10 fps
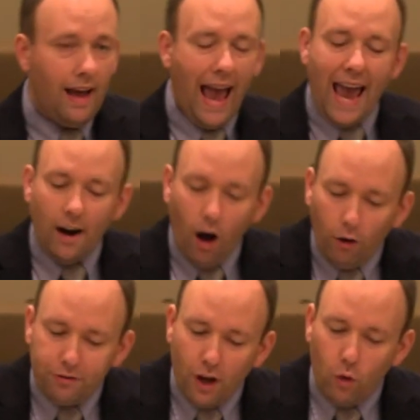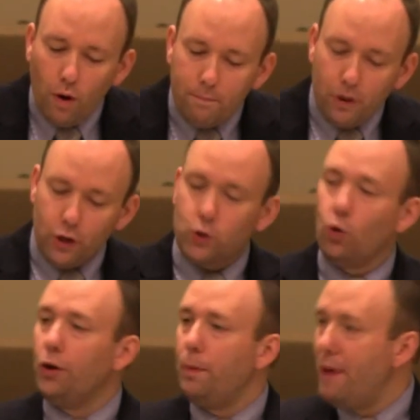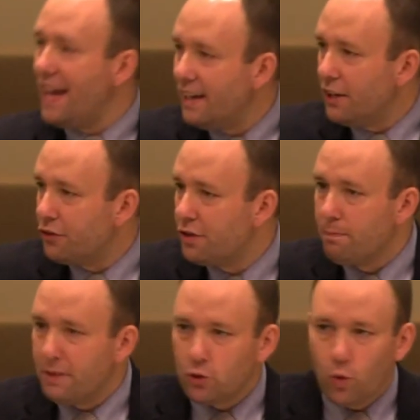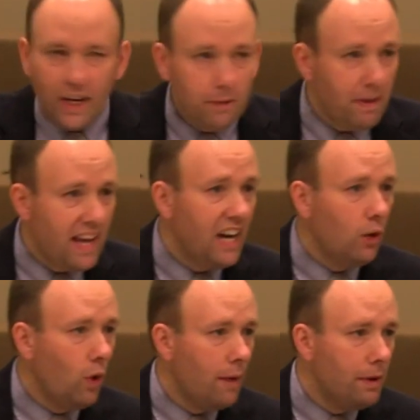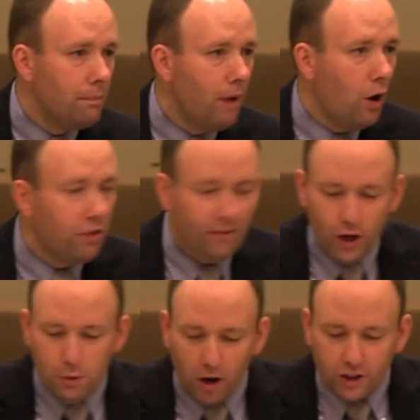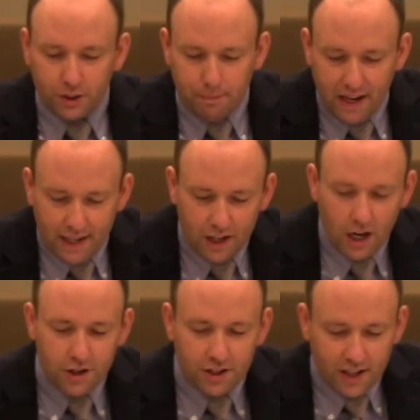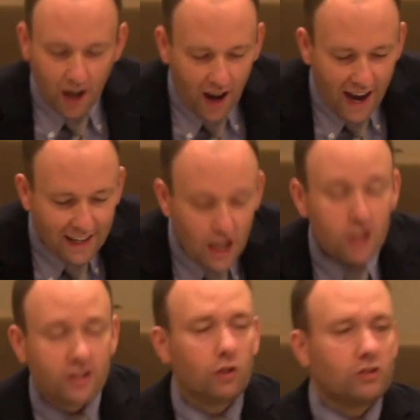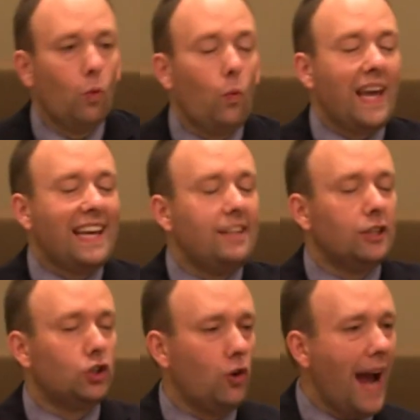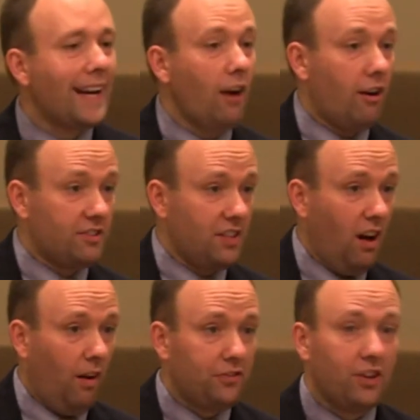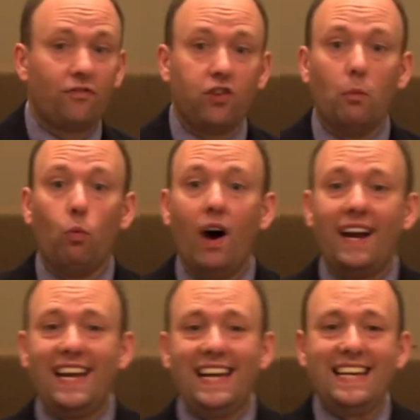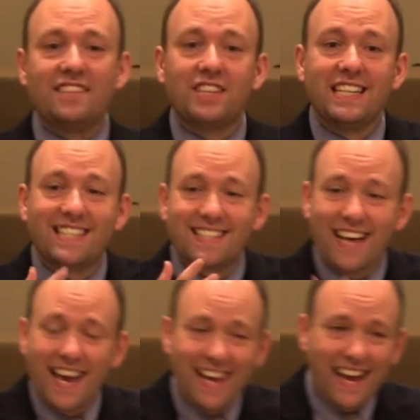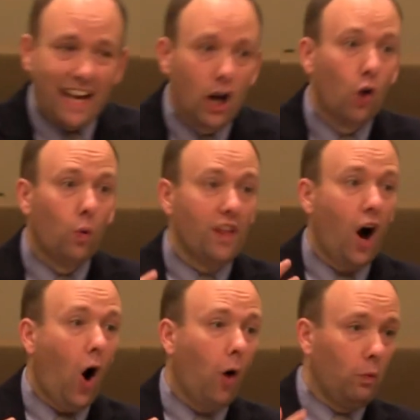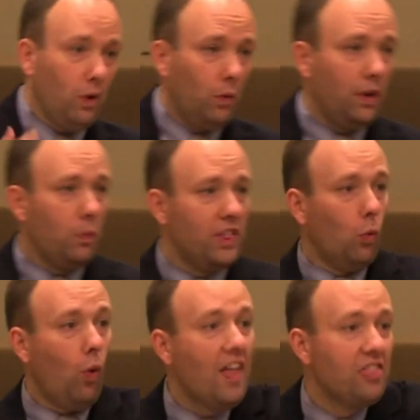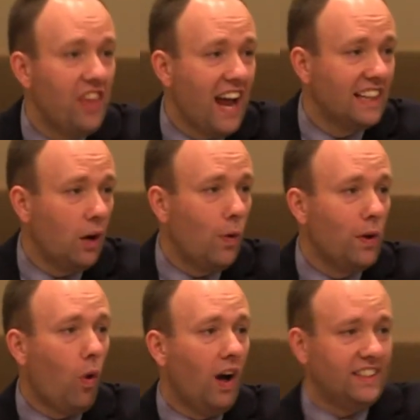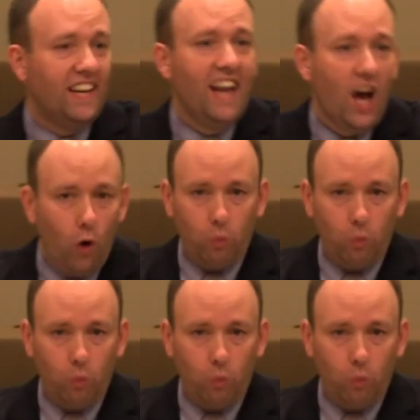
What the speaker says: and also mutual dependence between men and women, both of whom are submitted to God. So we can distract ourselves from what he is saying with the one thing that we want to know.